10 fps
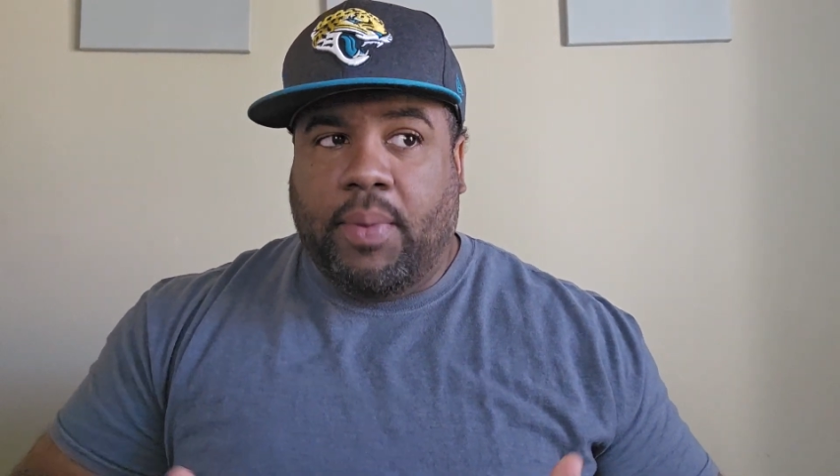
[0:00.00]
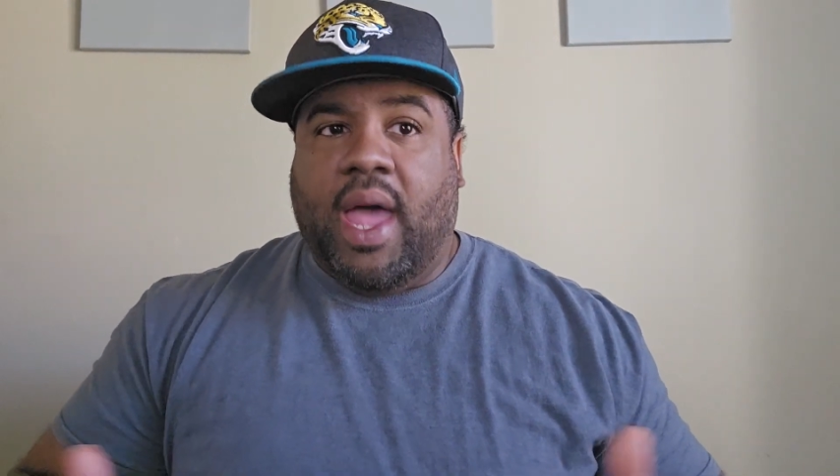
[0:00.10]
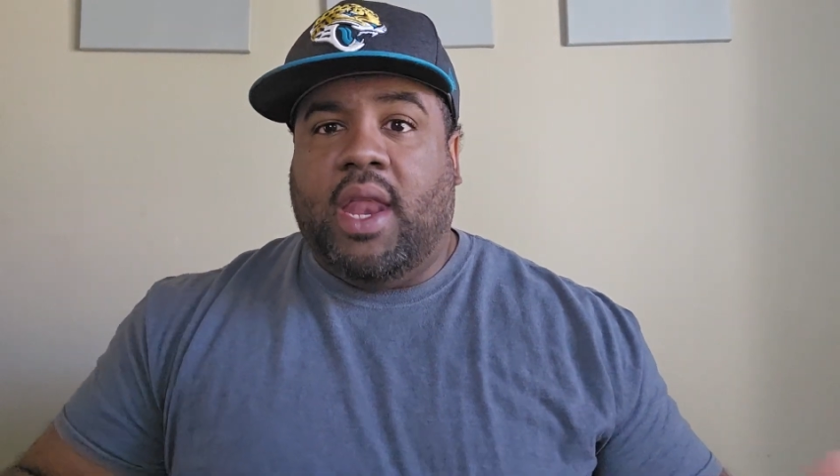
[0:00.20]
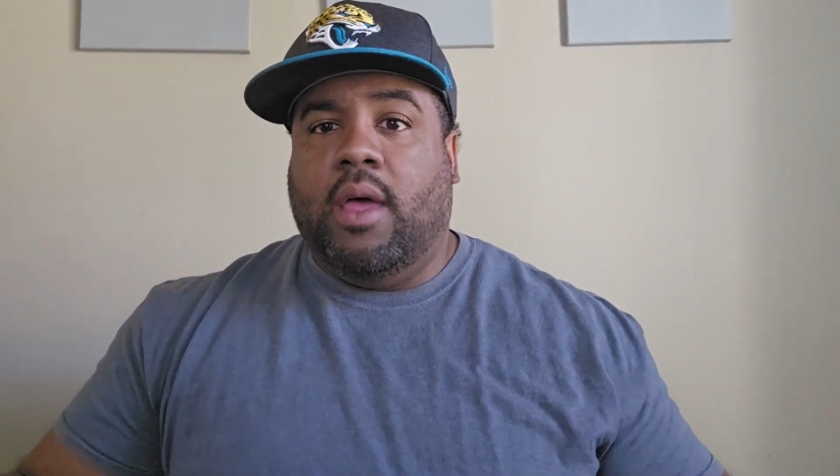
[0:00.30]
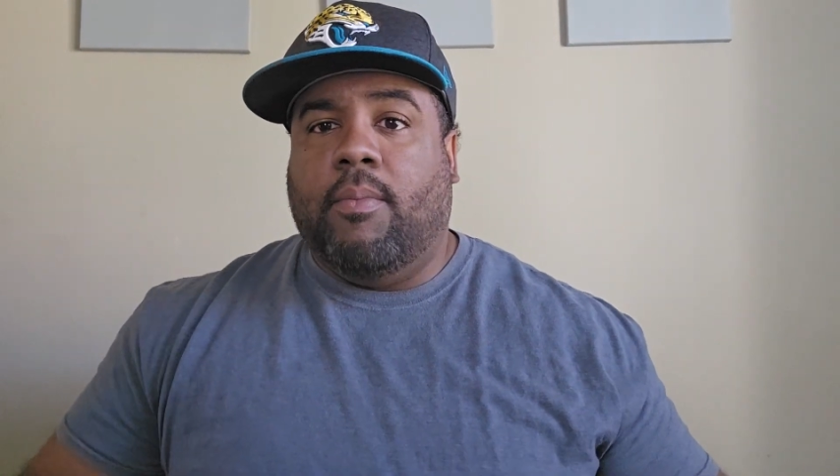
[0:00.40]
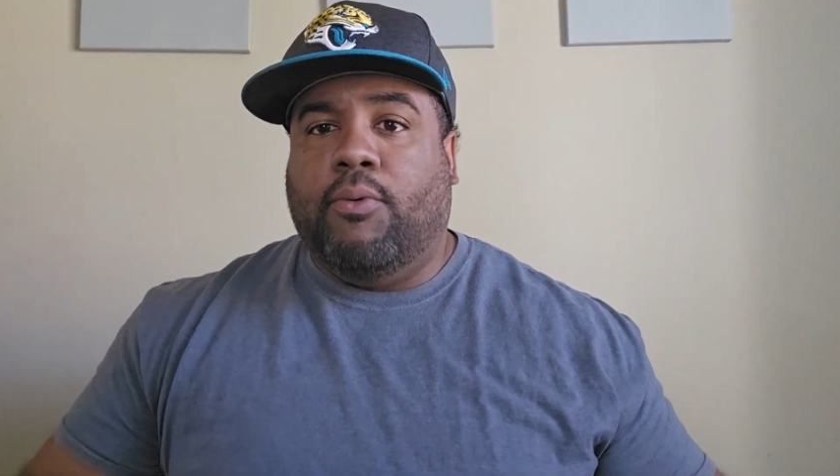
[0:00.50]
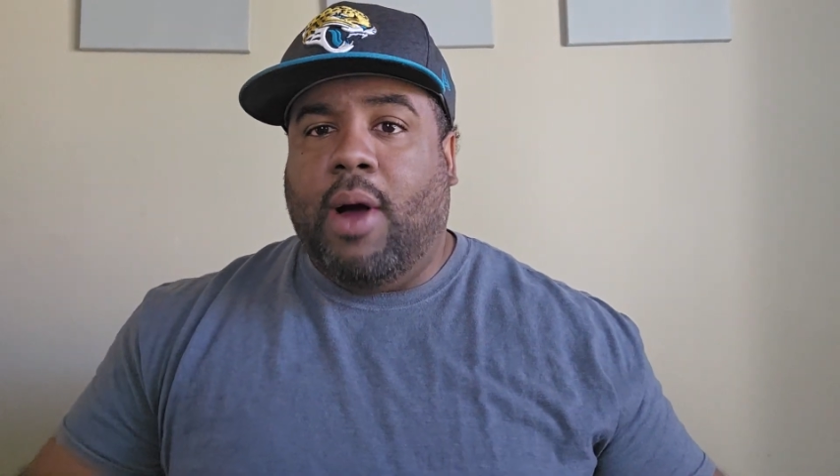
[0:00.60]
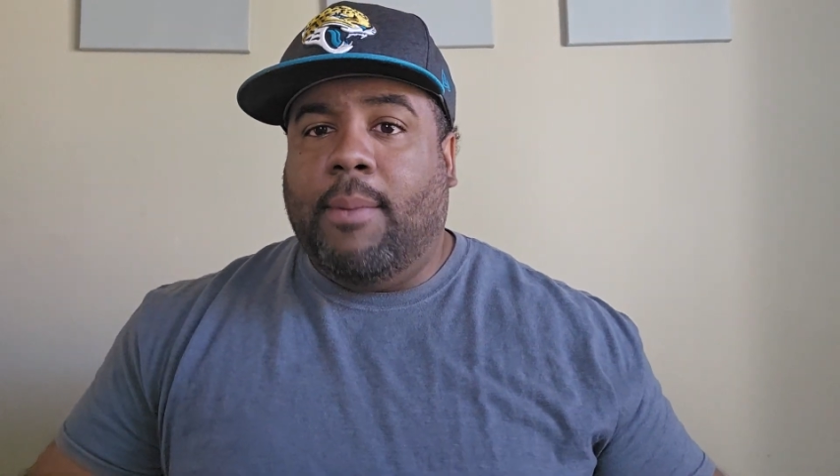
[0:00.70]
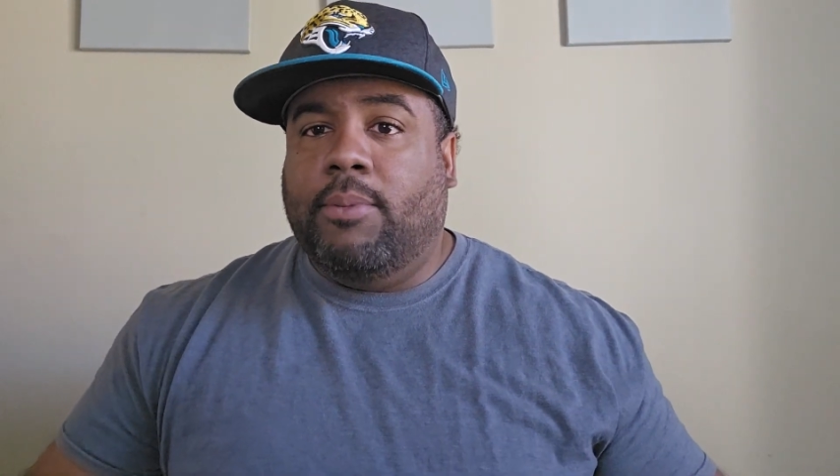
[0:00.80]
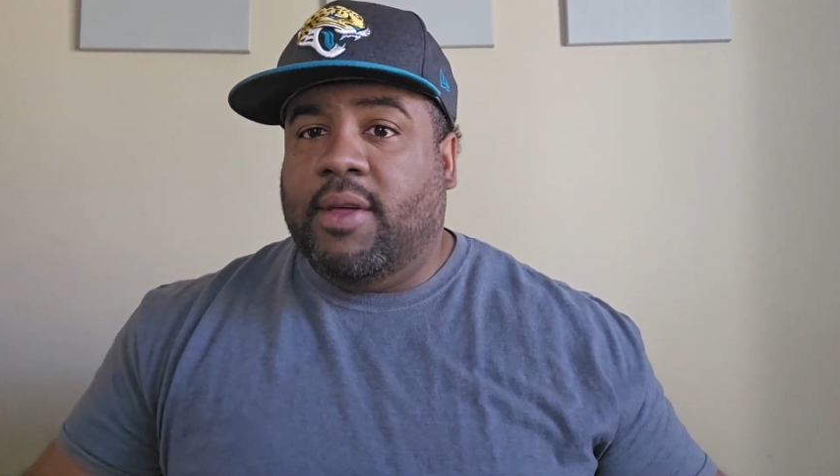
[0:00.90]
paid him
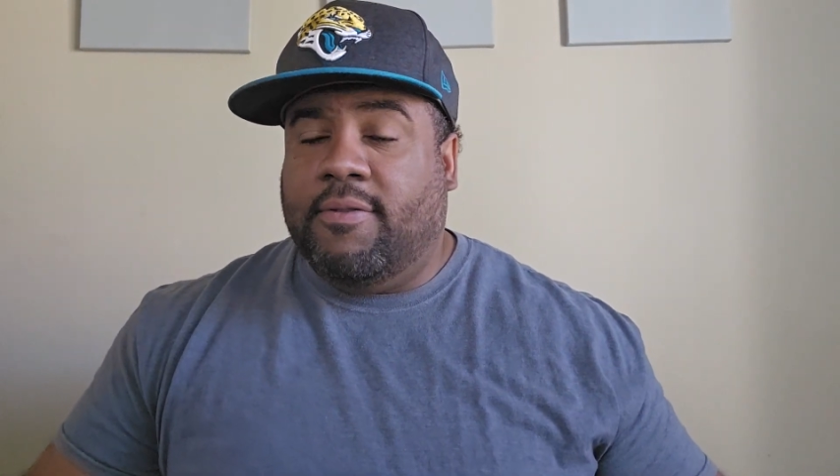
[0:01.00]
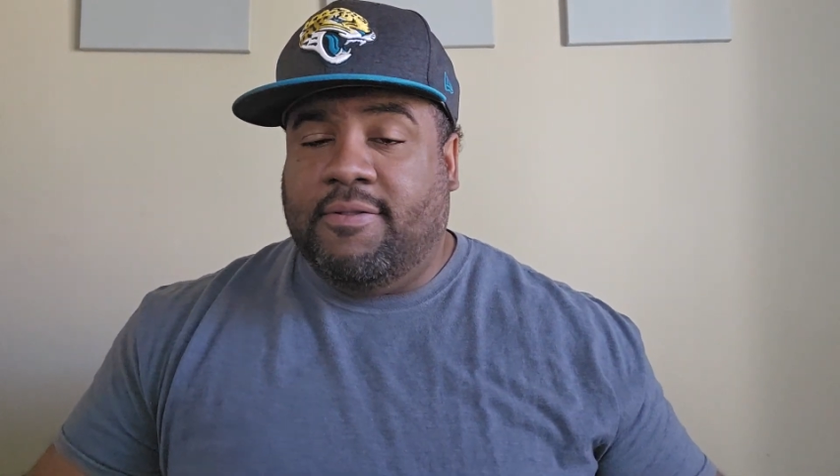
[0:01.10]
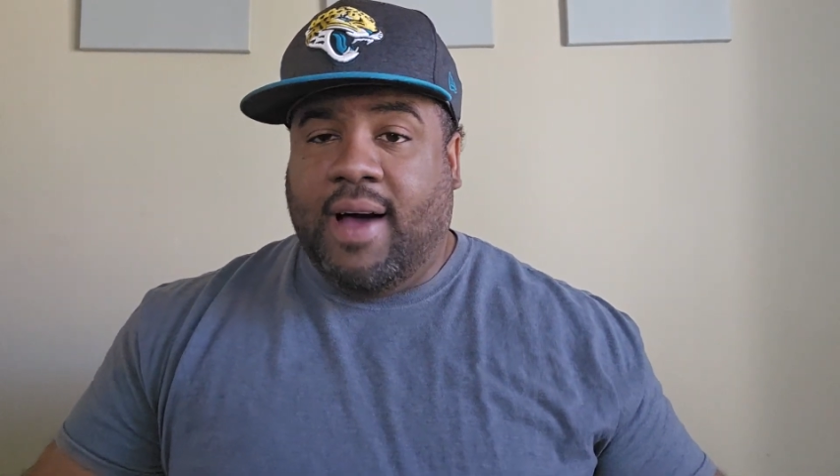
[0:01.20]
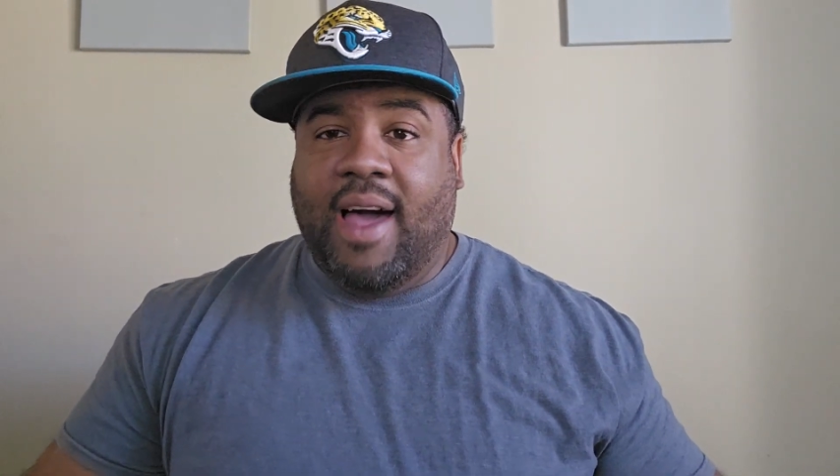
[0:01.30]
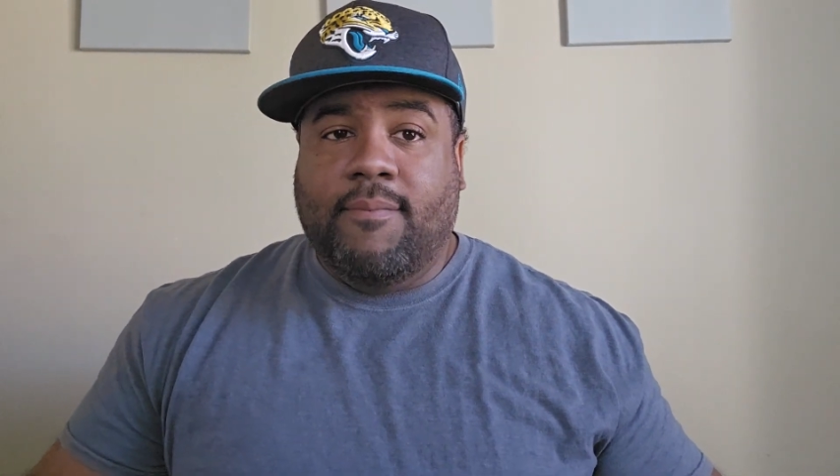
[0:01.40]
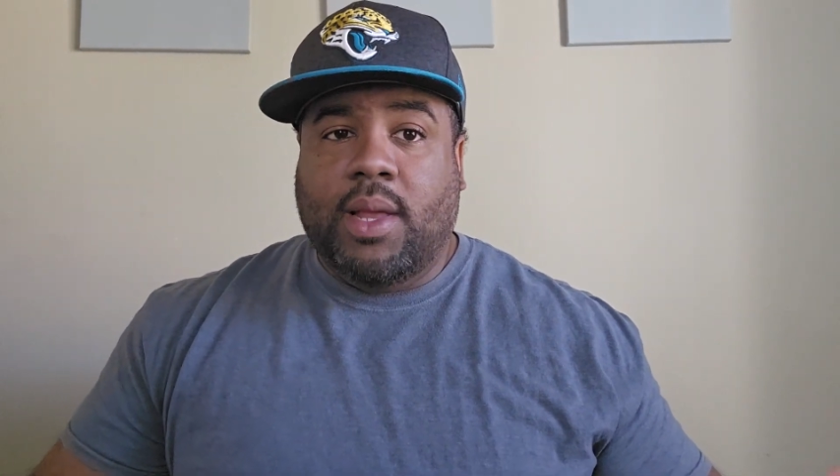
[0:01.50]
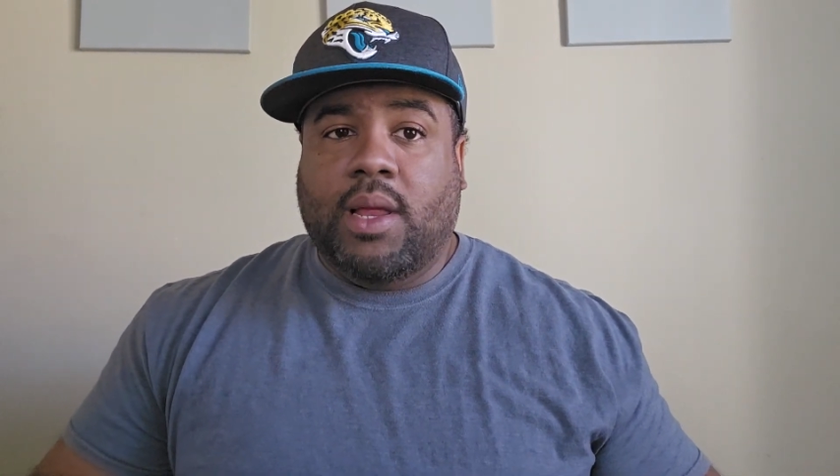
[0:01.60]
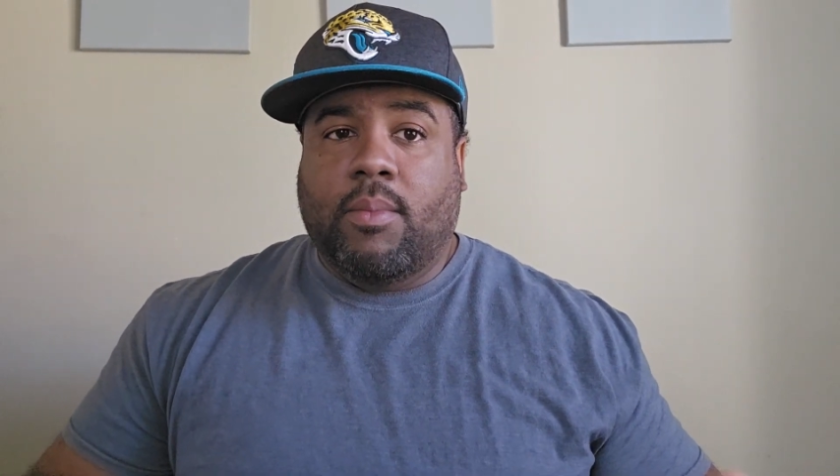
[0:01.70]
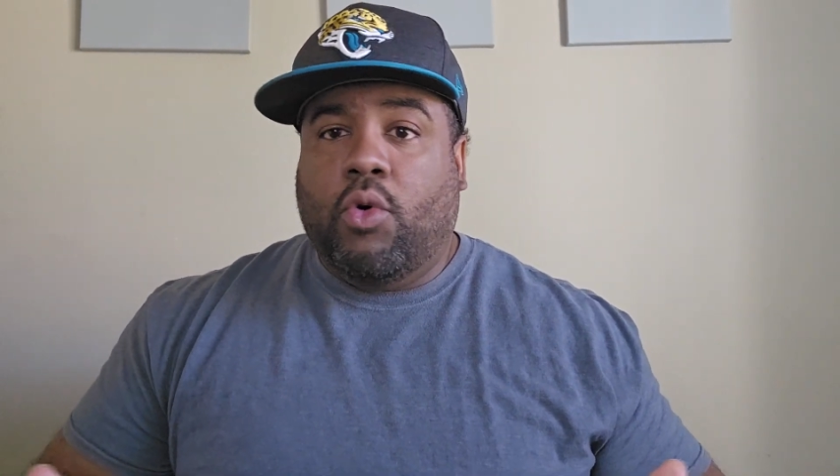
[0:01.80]
probably five million